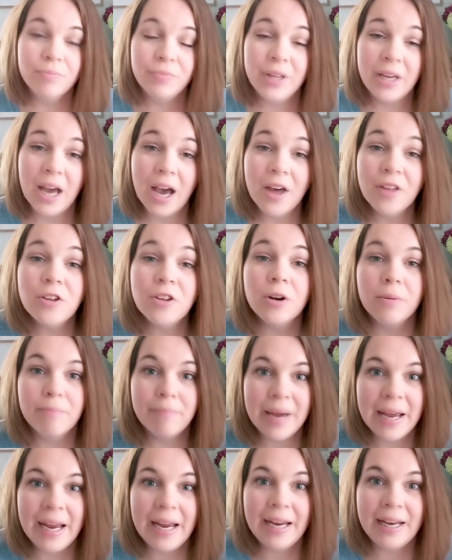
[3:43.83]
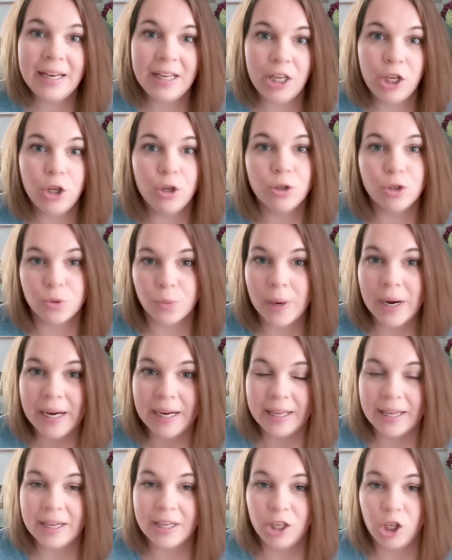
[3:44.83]
The other main huge way
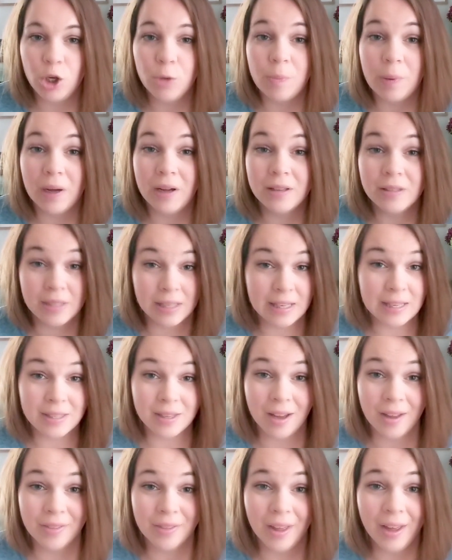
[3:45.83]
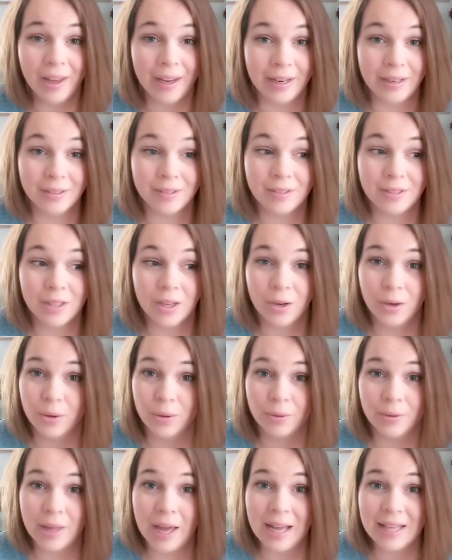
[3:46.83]
to get coupons is online.
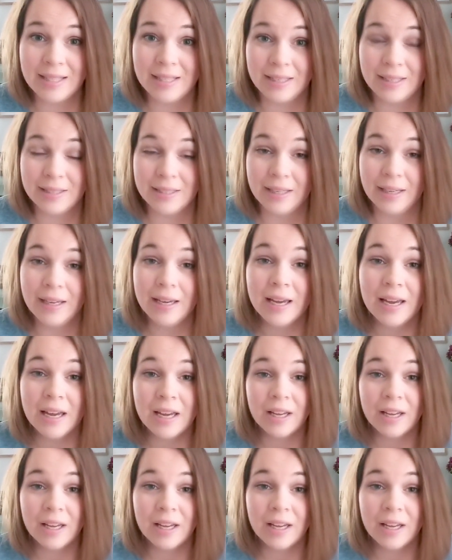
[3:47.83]
So that's easy.